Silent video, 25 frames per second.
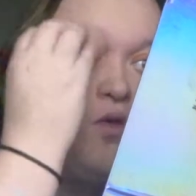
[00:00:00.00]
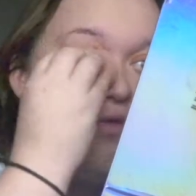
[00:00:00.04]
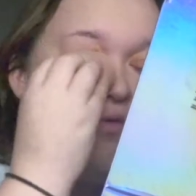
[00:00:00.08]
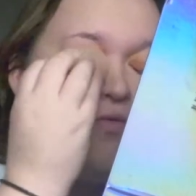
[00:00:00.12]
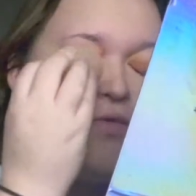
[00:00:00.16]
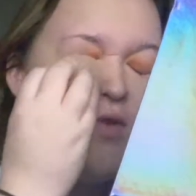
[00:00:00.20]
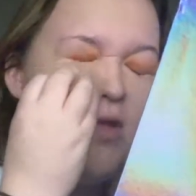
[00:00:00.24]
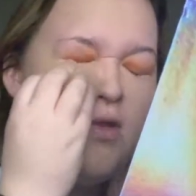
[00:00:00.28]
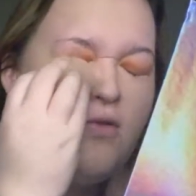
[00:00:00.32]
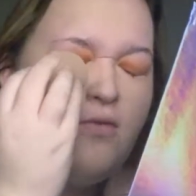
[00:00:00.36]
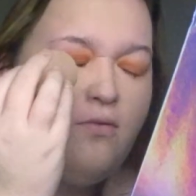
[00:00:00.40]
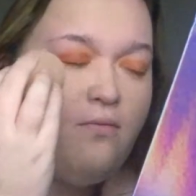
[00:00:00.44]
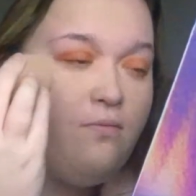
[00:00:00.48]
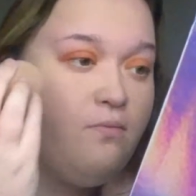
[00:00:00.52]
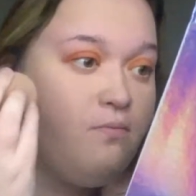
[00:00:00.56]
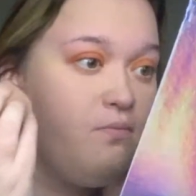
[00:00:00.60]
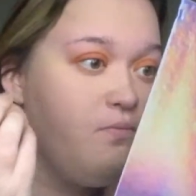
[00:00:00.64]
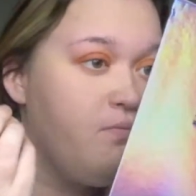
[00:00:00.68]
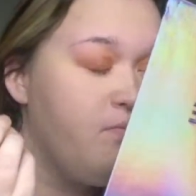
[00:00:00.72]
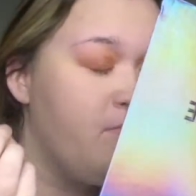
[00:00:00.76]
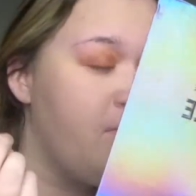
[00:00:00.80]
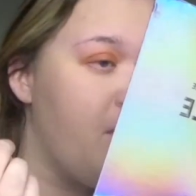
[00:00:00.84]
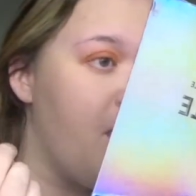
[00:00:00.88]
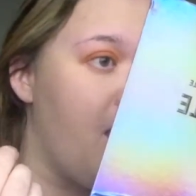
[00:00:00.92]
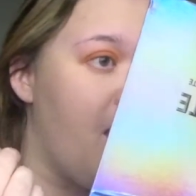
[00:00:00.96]
of this,
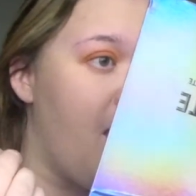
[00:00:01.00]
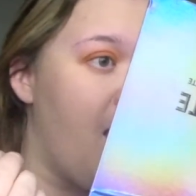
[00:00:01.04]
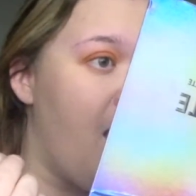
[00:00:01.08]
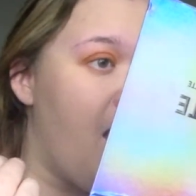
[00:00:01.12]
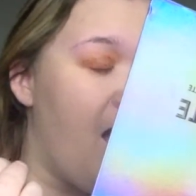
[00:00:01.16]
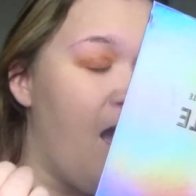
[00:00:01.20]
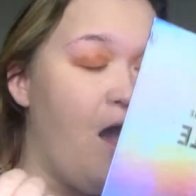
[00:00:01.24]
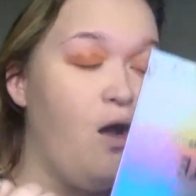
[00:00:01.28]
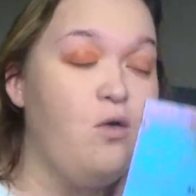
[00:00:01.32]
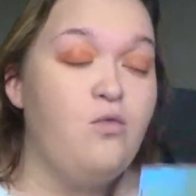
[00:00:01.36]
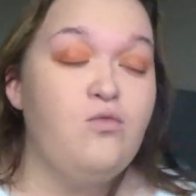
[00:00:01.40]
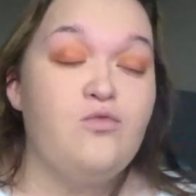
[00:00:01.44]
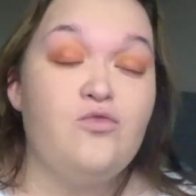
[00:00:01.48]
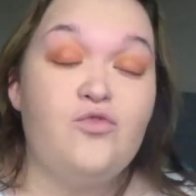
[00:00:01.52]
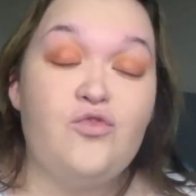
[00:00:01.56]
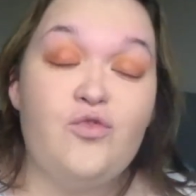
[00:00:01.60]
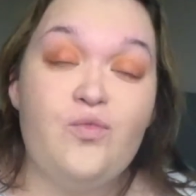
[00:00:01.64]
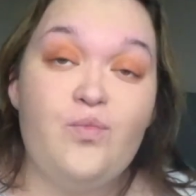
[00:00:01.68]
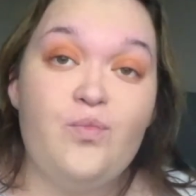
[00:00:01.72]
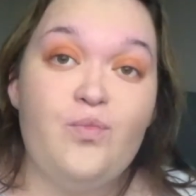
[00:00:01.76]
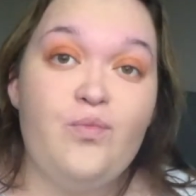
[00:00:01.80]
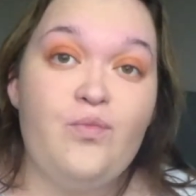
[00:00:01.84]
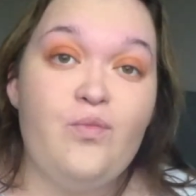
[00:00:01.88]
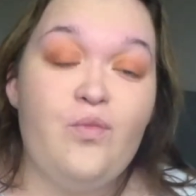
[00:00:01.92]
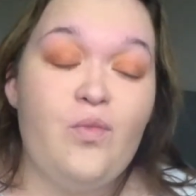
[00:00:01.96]
ouch.
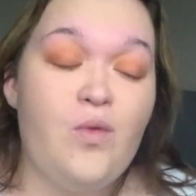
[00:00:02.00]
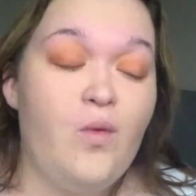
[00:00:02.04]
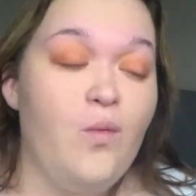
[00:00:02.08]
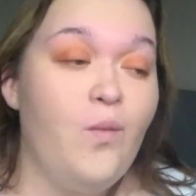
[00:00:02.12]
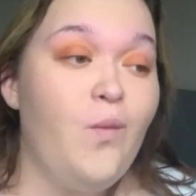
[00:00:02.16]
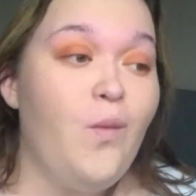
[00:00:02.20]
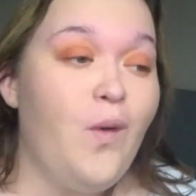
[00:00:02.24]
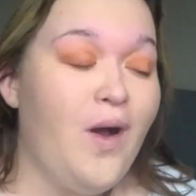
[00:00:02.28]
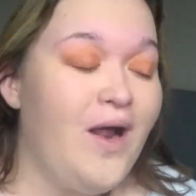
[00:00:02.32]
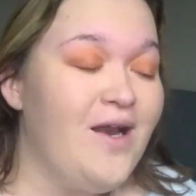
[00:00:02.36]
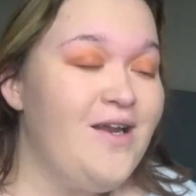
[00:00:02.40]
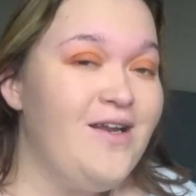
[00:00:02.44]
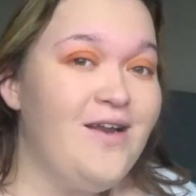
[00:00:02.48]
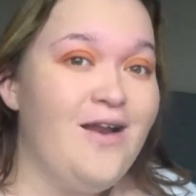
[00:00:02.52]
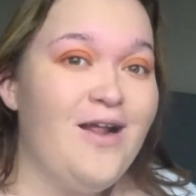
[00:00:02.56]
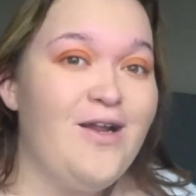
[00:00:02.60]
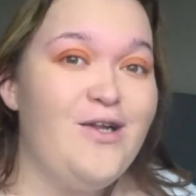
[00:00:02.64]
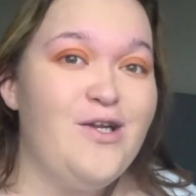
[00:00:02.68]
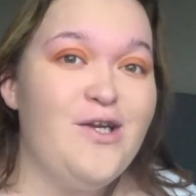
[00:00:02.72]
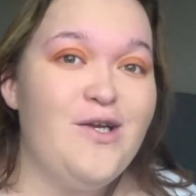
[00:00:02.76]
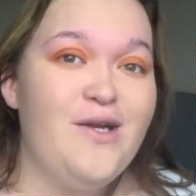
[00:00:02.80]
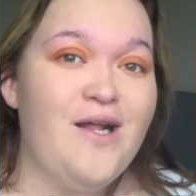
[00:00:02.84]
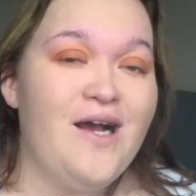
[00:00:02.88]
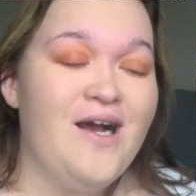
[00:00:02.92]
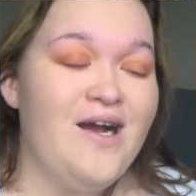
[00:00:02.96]
Why did I
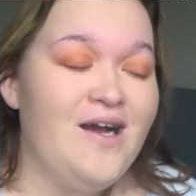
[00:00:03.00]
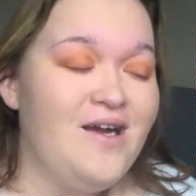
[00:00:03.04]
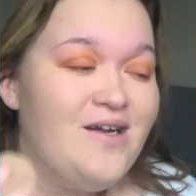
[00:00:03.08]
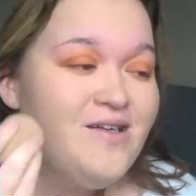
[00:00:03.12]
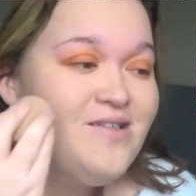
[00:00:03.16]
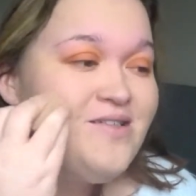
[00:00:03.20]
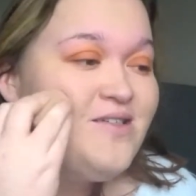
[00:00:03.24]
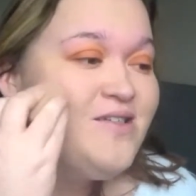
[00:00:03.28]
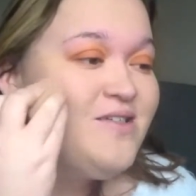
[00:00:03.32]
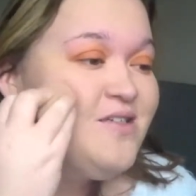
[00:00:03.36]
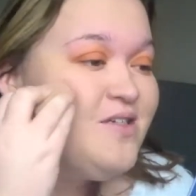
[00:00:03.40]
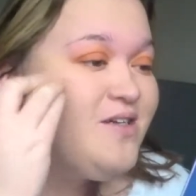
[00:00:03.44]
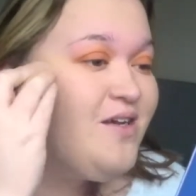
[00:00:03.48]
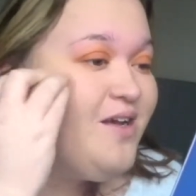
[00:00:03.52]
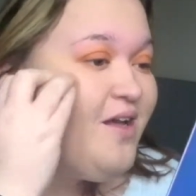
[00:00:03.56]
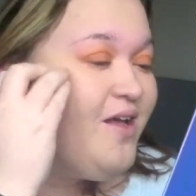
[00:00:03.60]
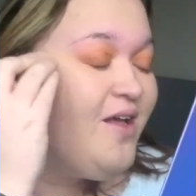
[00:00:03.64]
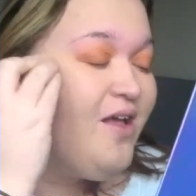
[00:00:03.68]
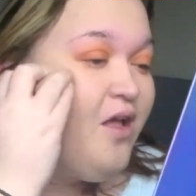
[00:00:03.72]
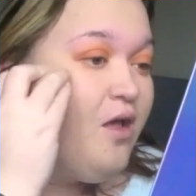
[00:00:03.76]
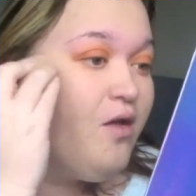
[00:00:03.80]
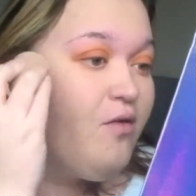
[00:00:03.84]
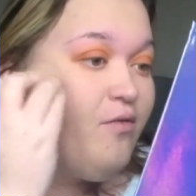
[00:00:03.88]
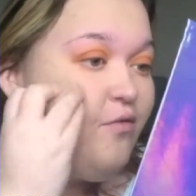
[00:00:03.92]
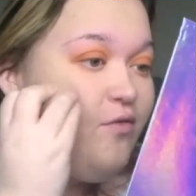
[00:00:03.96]
do that?
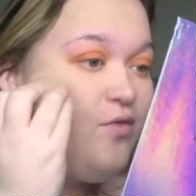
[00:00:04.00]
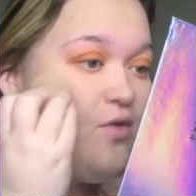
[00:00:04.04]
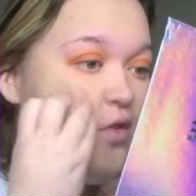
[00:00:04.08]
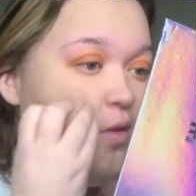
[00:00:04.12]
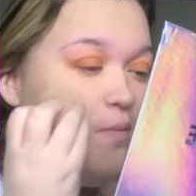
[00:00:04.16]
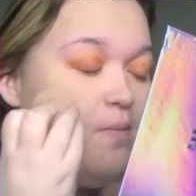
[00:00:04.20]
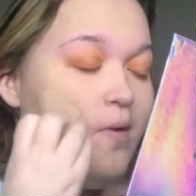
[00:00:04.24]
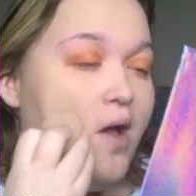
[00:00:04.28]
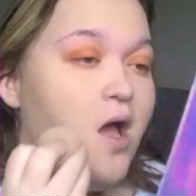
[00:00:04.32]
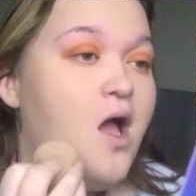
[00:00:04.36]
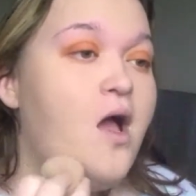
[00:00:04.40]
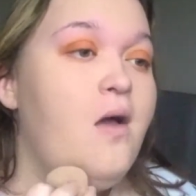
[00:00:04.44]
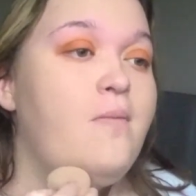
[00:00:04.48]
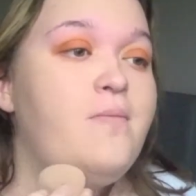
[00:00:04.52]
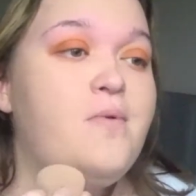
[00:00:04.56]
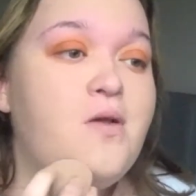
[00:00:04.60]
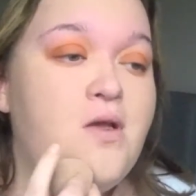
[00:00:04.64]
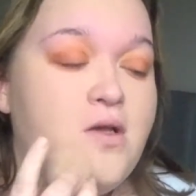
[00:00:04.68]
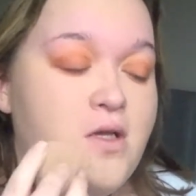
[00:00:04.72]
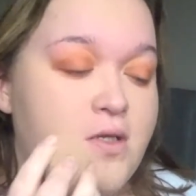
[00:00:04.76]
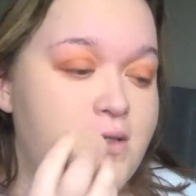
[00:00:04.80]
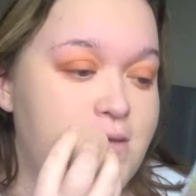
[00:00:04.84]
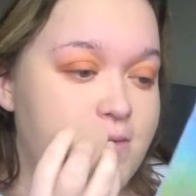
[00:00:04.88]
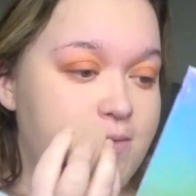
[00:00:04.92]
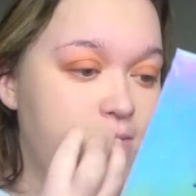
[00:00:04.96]
For the
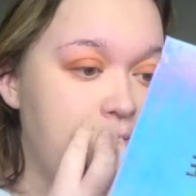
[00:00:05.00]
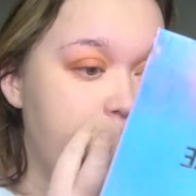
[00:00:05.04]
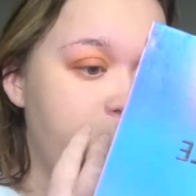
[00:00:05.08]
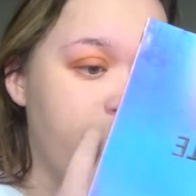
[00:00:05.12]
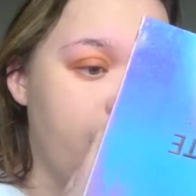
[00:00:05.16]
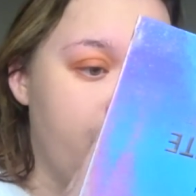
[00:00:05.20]
purpose